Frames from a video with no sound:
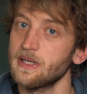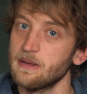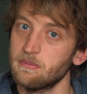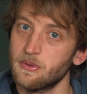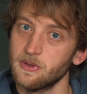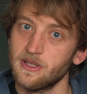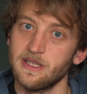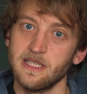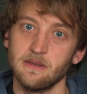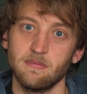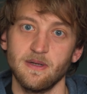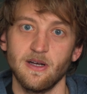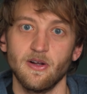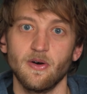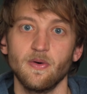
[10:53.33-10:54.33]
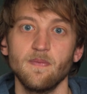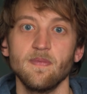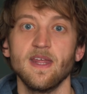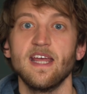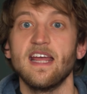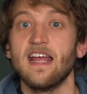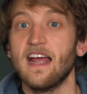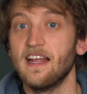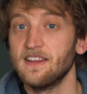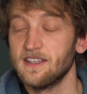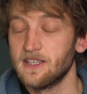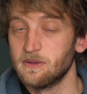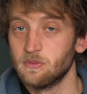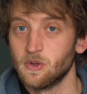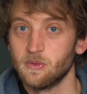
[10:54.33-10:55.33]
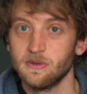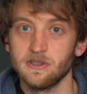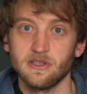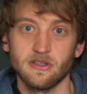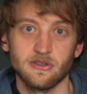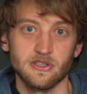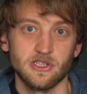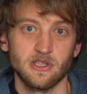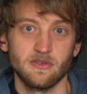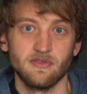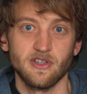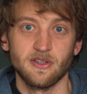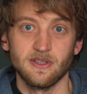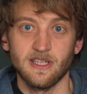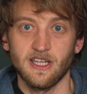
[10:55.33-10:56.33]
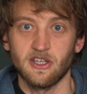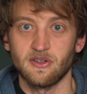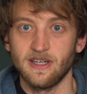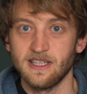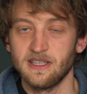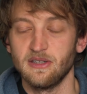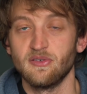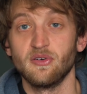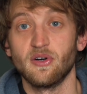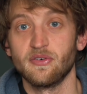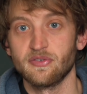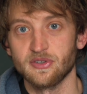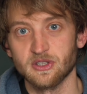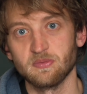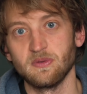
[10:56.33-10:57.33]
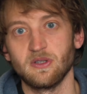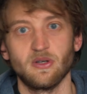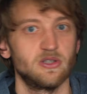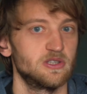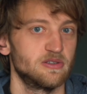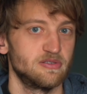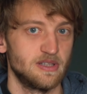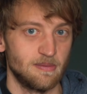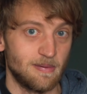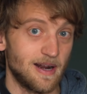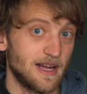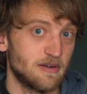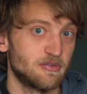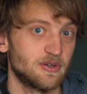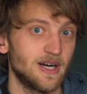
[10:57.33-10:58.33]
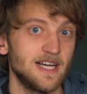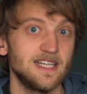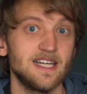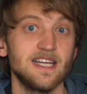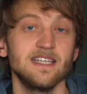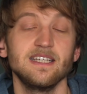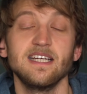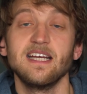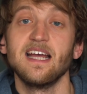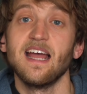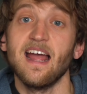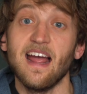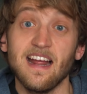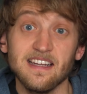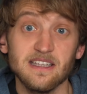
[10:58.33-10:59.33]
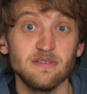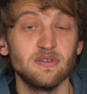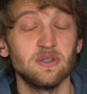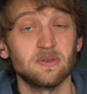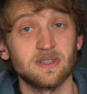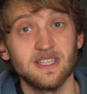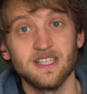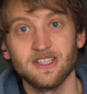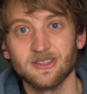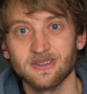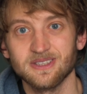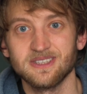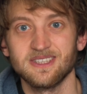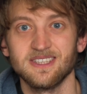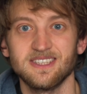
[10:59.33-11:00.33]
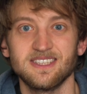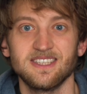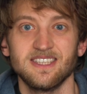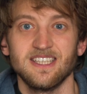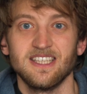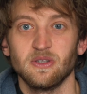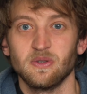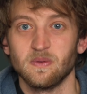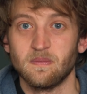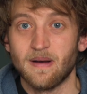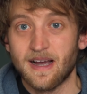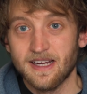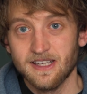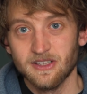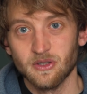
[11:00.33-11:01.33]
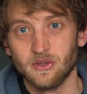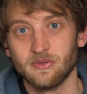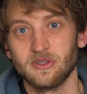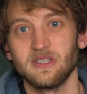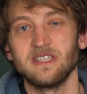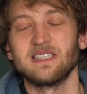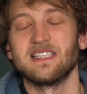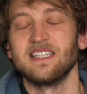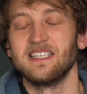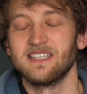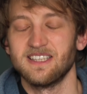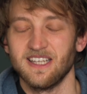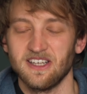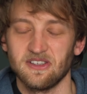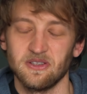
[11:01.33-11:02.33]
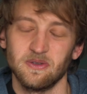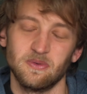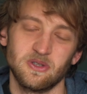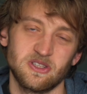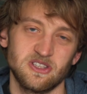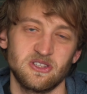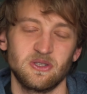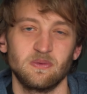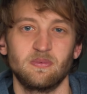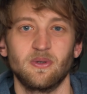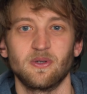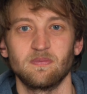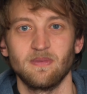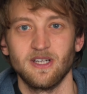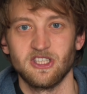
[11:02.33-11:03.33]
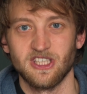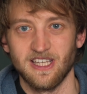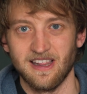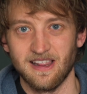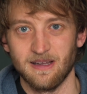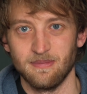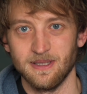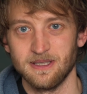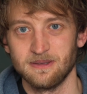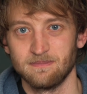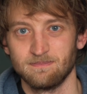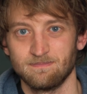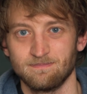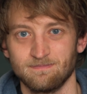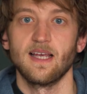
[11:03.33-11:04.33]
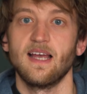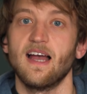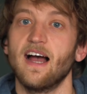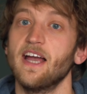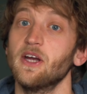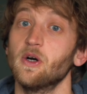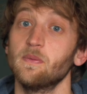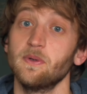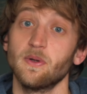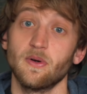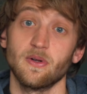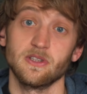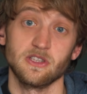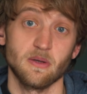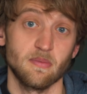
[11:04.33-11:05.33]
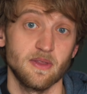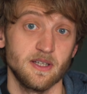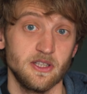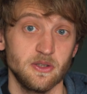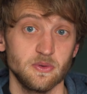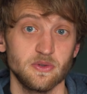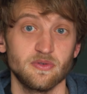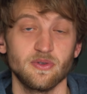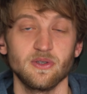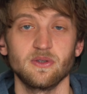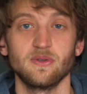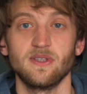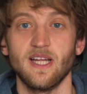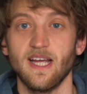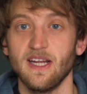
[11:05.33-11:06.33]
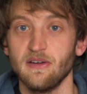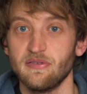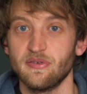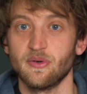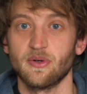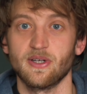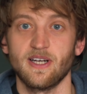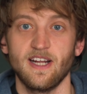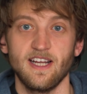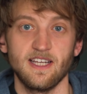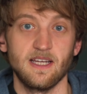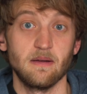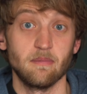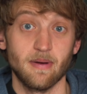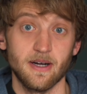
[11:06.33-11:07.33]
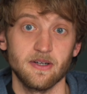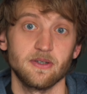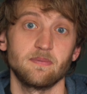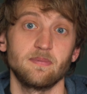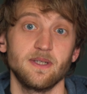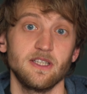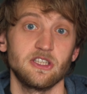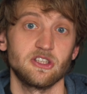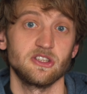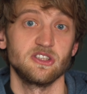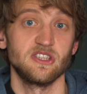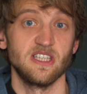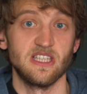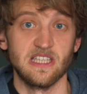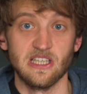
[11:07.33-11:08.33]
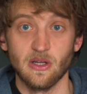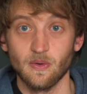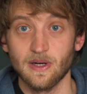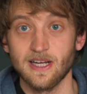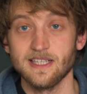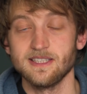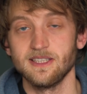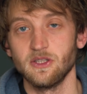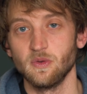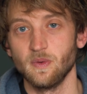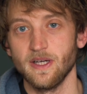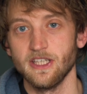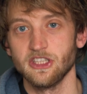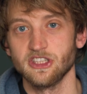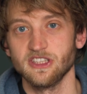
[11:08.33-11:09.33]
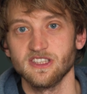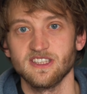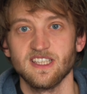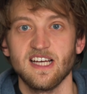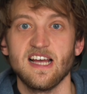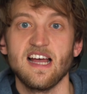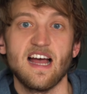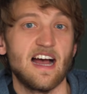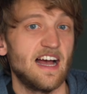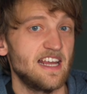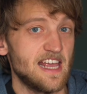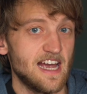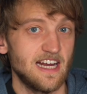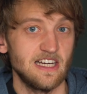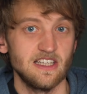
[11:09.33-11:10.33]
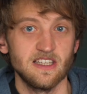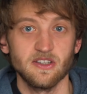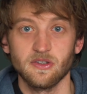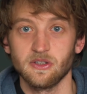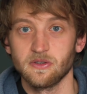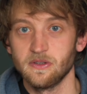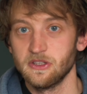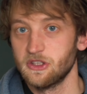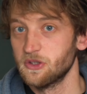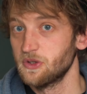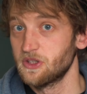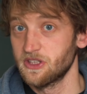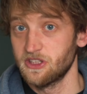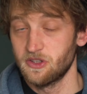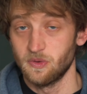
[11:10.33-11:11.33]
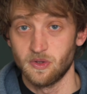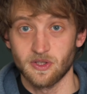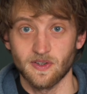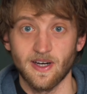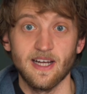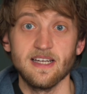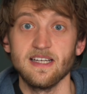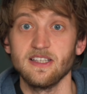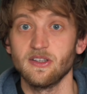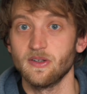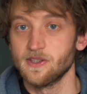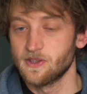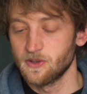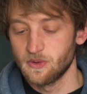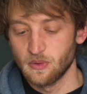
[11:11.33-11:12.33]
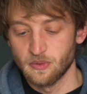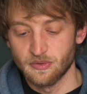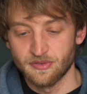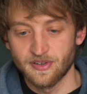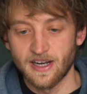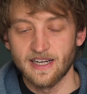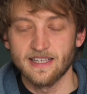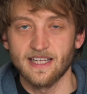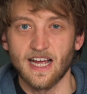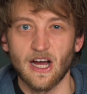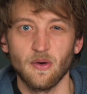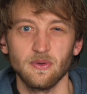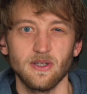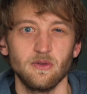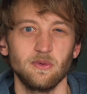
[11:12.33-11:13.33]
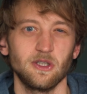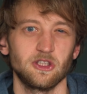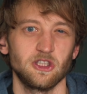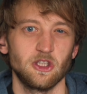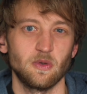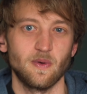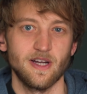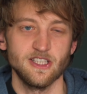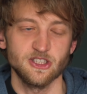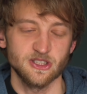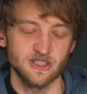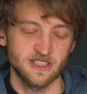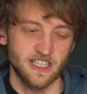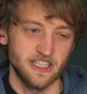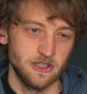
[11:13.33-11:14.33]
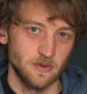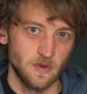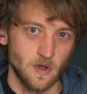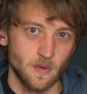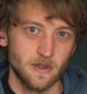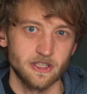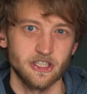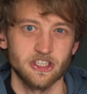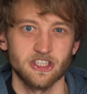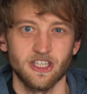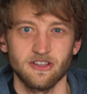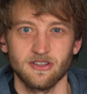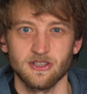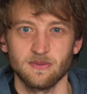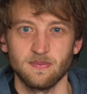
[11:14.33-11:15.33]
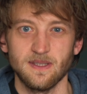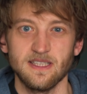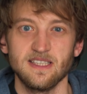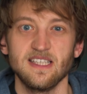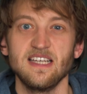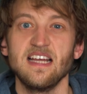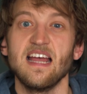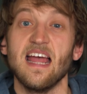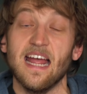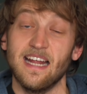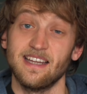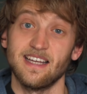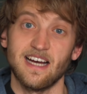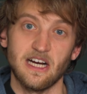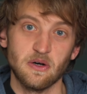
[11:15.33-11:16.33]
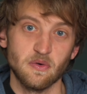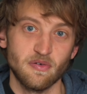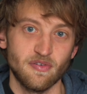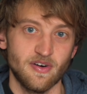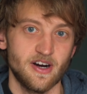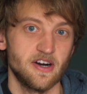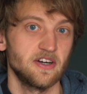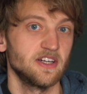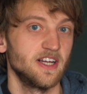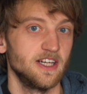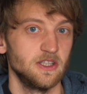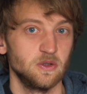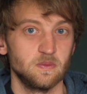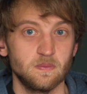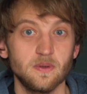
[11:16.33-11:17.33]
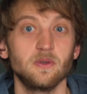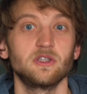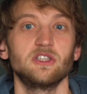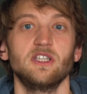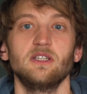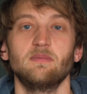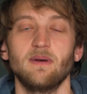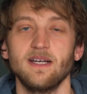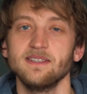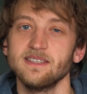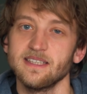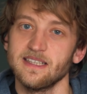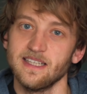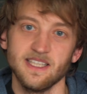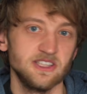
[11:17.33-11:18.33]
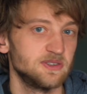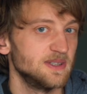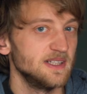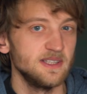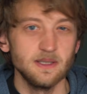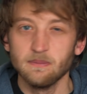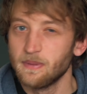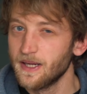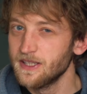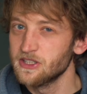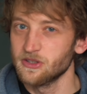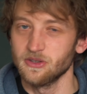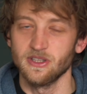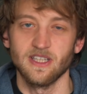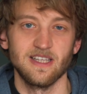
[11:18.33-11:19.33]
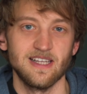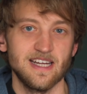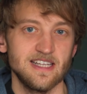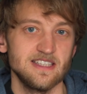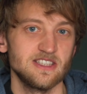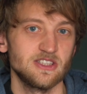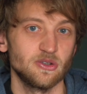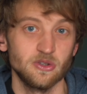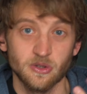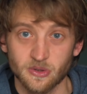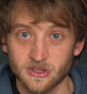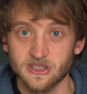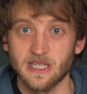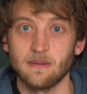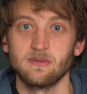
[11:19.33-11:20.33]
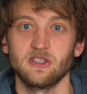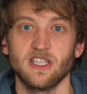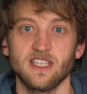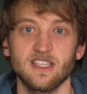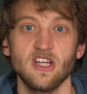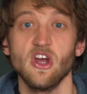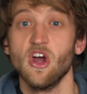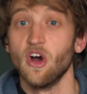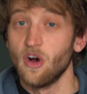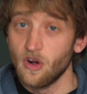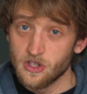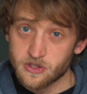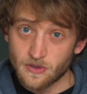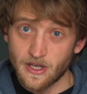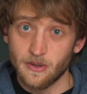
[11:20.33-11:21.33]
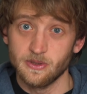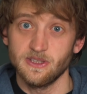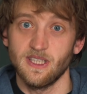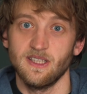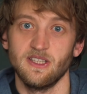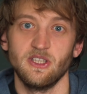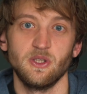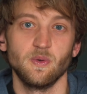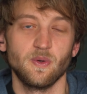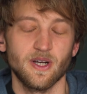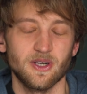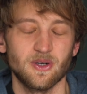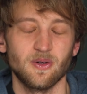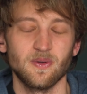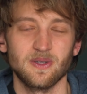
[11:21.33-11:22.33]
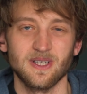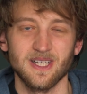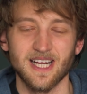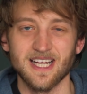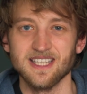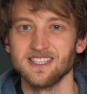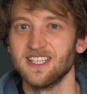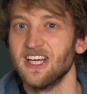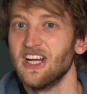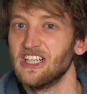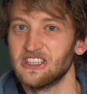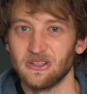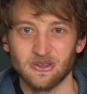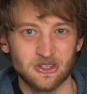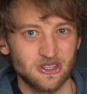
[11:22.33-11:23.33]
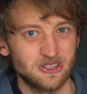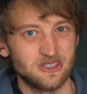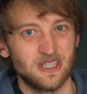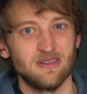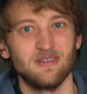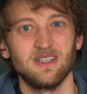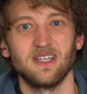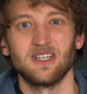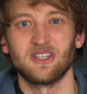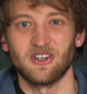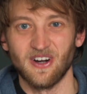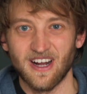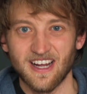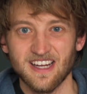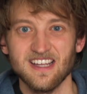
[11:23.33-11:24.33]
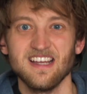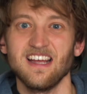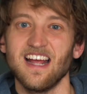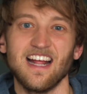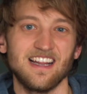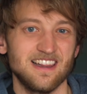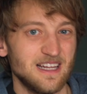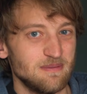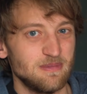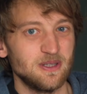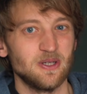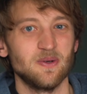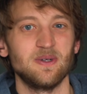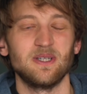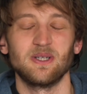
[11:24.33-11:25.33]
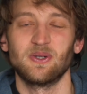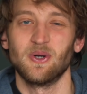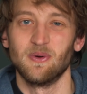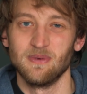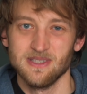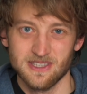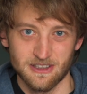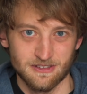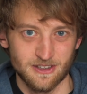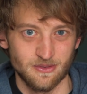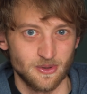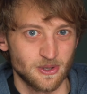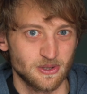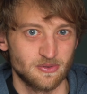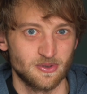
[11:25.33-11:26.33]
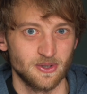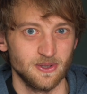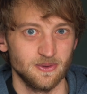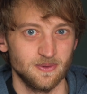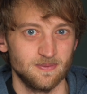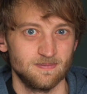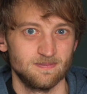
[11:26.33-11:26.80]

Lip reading: I put a link below, and at the moment there are some very attractive offers because of the Black Friday, and if you're interested to buy it over this link there, you would just support my channel a bit. I hope you learned something useful today for taking better pictures in low light situations. I highly encourage you just to try it, also to find out in which situations can you lower the shutter speed and how far can you push it. Basically, it really depends on the lens, on your subject, also how steady you can hold the lens. So just give it a try and let me know in the comments if it worked for you.